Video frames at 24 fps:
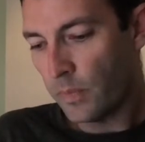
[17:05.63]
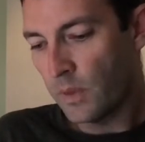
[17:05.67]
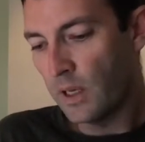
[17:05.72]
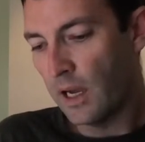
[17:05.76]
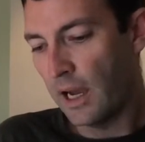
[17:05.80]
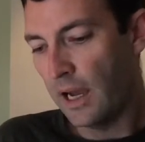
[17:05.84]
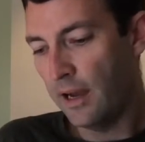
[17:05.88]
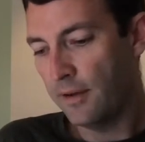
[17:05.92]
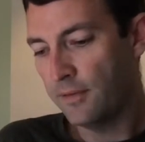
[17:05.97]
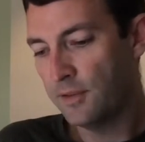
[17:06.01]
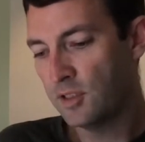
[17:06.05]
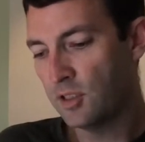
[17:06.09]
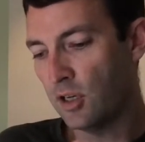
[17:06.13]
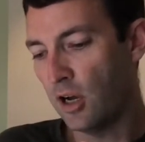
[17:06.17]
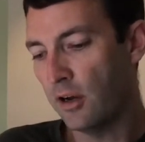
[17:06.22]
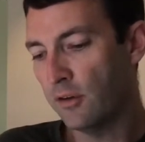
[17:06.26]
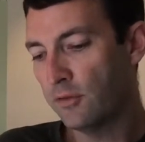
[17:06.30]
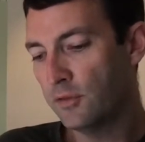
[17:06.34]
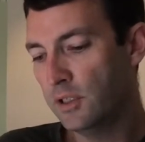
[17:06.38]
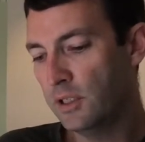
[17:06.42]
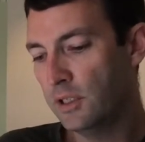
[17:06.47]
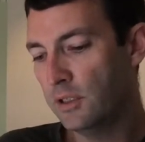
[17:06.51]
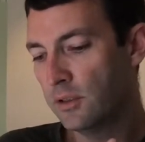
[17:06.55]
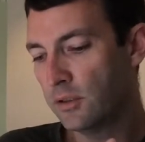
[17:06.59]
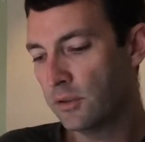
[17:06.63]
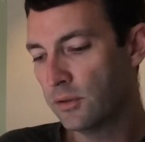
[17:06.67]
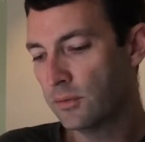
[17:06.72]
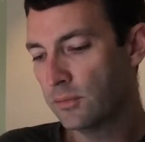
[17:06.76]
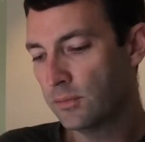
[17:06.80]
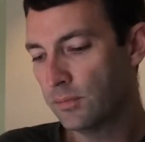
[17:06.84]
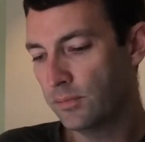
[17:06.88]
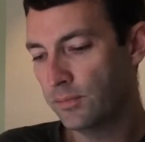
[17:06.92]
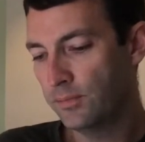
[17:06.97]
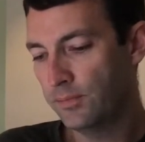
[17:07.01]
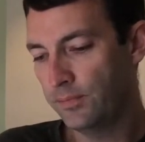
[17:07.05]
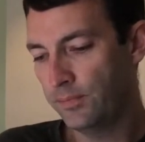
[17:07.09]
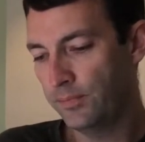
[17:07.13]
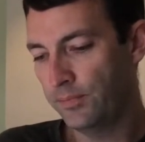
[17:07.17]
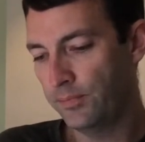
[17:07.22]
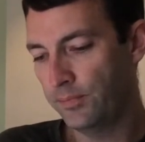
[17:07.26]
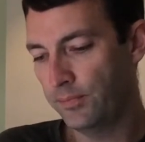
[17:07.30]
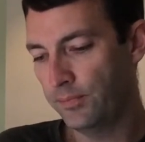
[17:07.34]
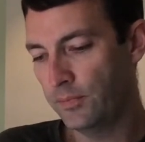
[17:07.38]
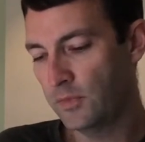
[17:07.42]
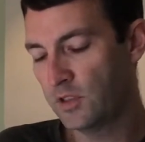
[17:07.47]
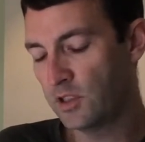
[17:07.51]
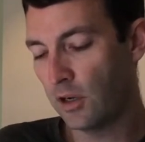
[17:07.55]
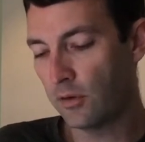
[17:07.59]
I have software
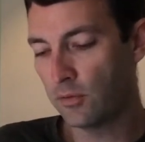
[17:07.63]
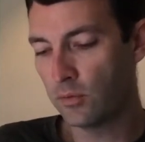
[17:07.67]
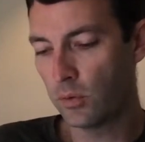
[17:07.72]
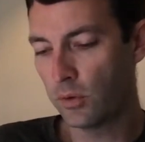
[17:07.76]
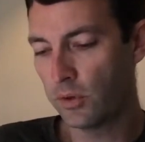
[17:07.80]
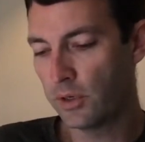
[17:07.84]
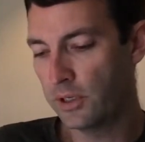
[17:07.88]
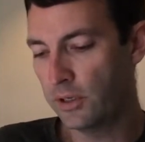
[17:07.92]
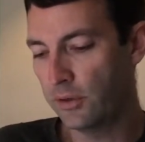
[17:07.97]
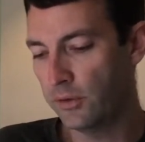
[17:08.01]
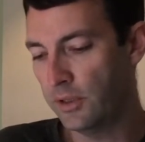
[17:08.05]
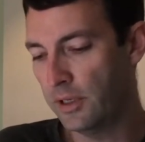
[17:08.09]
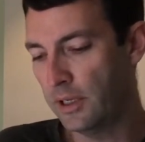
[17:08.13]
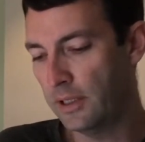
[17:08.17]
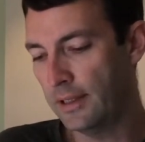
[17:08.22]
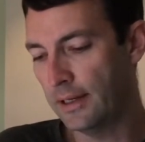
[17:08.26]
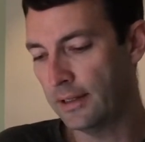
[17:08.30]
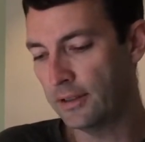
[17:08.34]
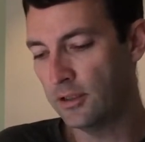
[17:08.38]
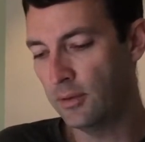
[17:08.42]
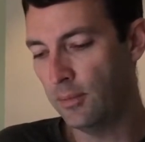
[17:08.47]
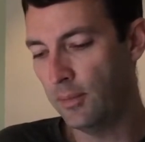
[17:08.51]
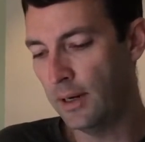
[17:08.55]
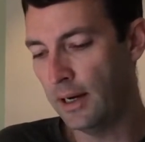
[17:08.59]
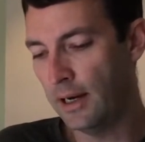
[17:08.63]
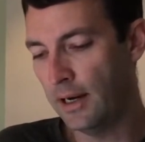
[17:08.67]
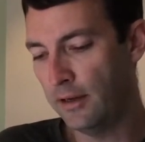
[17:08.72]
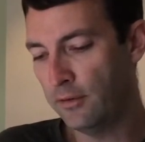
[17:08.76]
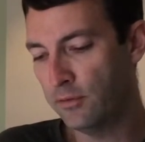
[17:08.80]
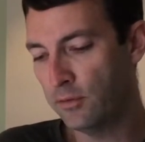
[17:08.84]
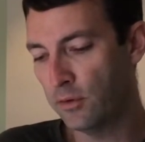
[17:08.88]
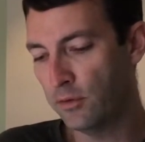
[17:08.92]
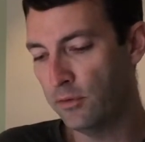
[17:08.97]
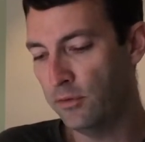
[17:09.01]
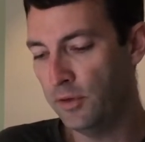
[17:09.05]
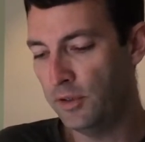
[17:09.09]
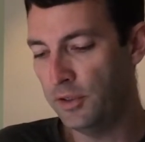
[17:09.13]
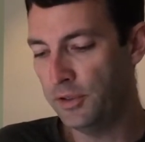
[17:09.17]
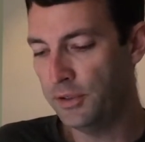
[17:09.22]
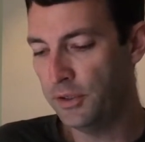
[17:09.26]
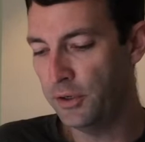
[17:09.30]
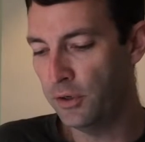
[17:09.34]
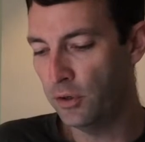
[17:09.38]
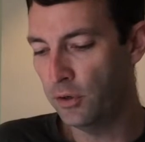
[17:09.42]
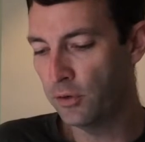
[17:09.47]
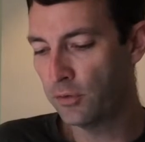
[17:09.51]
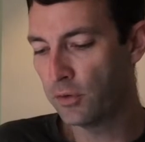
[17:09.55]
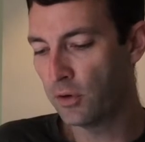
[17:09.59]
here that I'd like to buy for
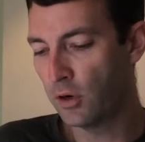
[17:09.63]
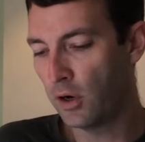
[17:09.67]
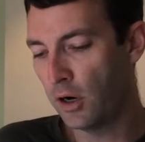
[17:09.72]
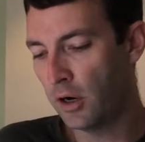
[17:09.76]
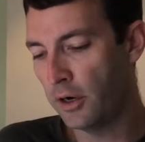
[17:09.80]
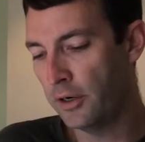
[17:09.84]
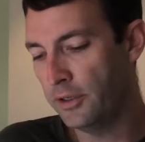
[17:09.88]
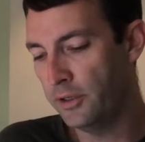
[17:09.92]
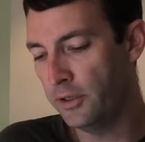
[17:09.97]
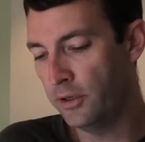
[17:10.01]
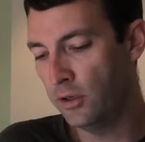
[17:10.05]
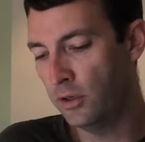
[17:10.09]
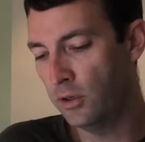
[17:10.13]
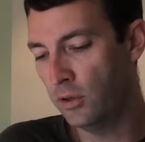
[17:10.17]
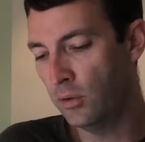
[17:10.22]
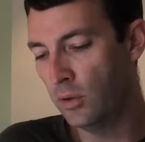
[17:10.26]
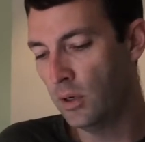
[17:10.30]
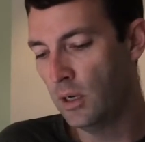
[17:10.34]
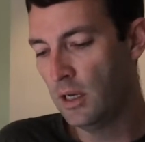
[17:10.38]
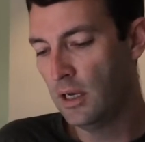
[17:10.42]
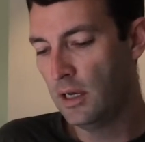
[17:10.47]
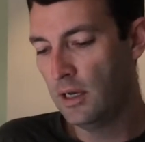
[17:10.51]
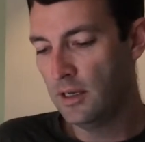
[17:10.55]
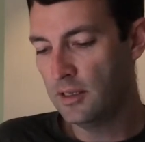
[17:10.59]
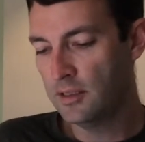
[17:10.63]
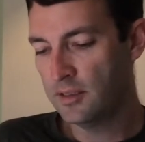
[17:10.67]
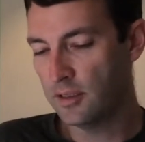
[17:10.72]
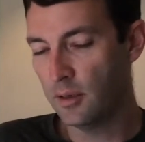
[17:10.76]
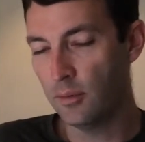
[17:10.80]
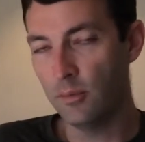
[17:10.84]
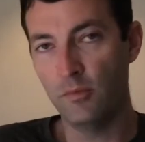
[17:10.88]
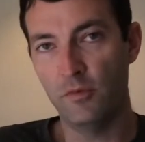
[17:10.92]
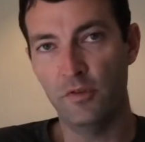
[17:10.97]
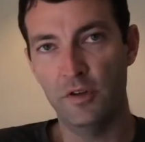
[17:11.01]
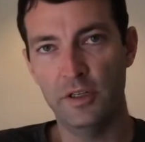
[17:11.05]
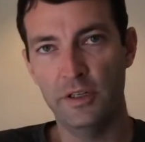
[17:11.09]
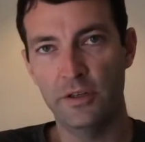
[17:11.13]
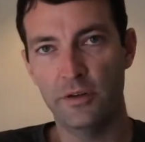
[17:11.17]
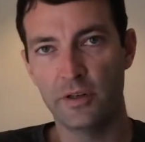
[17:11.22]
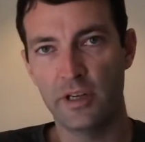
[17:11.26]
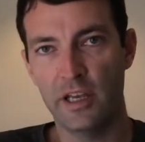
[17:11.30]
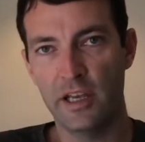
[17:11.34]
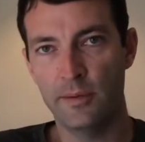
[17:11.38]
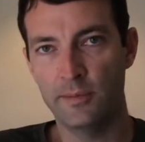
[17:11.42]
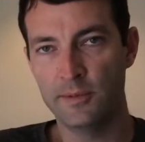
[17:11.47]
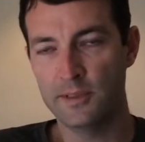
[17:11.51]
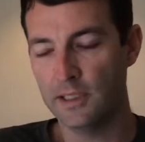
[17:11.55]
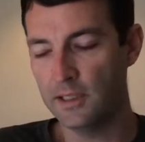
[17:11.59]
video, for audio, some video
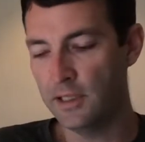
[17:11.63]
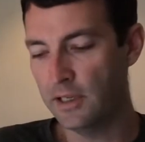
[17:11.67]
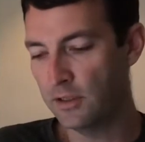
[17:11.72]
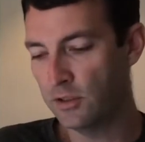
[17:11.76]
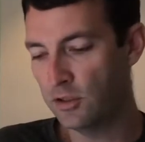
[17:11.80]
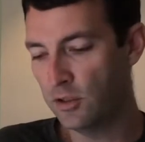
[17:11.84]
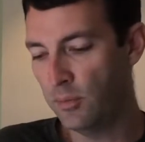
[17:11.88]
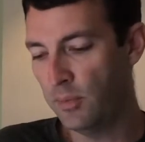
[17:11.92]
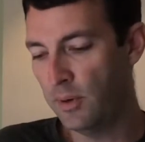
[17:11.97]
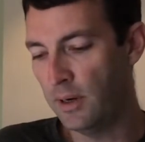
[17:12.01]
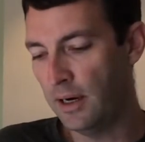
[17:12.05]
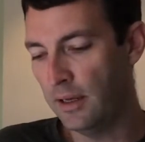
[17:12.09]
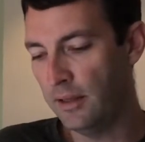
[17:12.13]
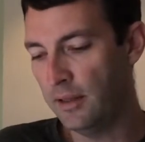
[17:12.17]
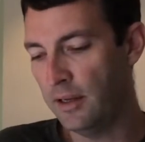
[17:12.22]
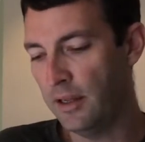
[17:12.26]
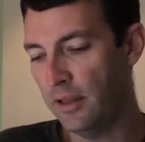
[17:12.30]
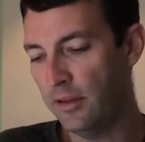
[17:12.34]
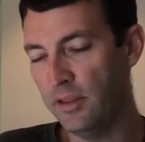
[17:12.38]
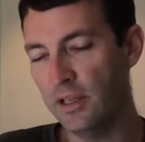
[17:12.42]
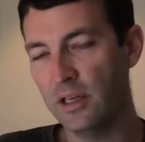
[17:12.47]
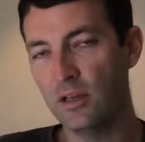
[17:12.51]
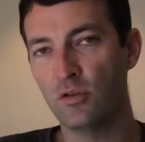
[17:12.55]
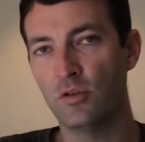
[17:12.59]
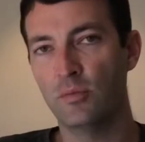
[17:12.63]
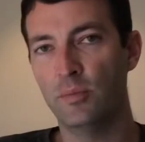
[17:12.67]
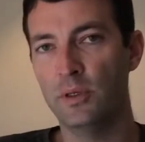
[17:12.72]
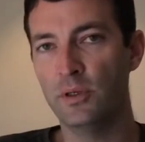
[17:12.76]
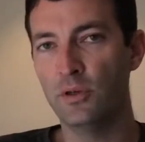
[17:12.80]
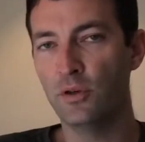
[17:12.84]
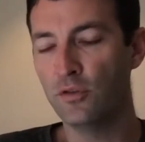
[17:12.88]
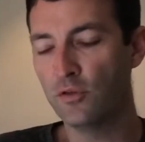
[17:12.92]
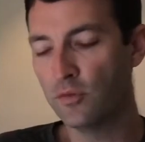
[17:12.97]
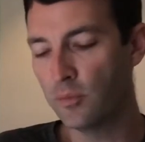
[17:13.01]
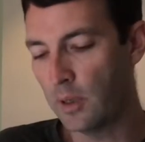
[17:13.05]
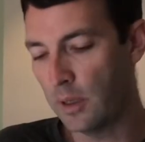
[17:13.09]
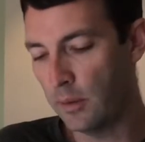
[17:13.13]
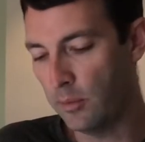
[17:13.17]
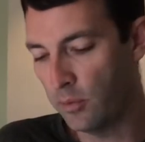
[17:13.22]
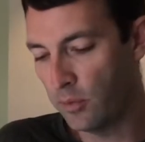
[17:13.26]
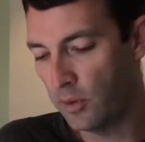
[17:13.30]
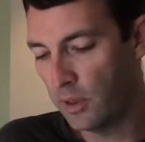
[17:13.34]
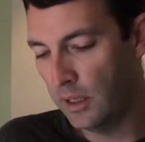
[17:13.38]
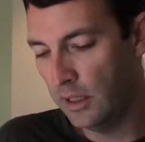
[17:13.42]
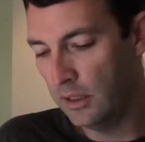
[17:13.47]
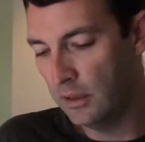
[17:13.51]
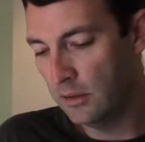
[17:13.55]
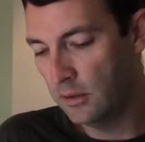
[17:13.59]
games I'd like to buy that I think would be good for my
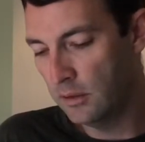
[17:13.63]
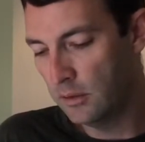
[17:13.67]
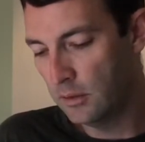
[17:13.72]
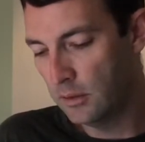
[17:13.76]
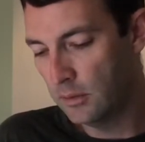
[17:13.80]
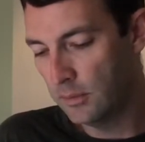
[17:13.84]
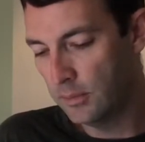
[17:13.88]
brain.